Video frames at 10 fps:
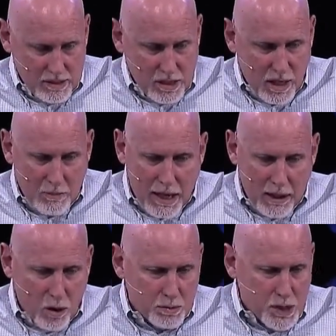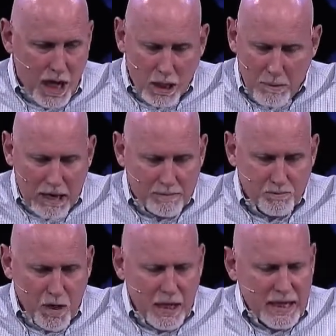Talk about hope. Talk about
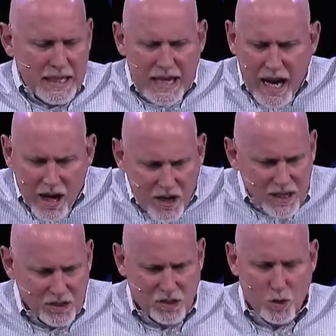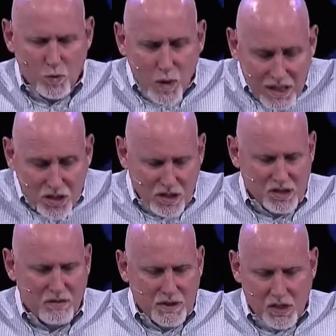inheritance, the
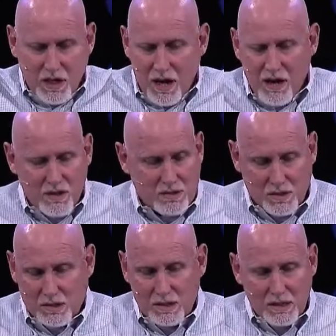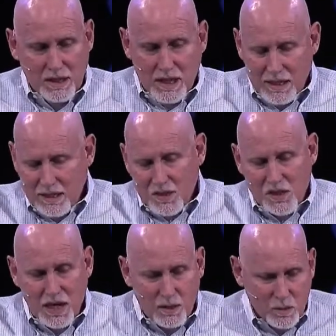riches of his inheritance. And in a
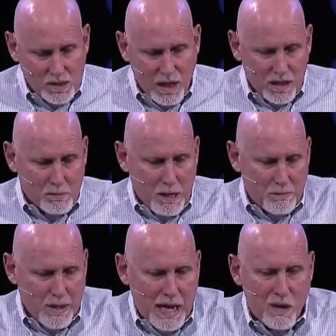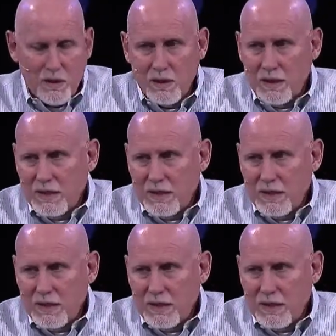second, we'll talk about power.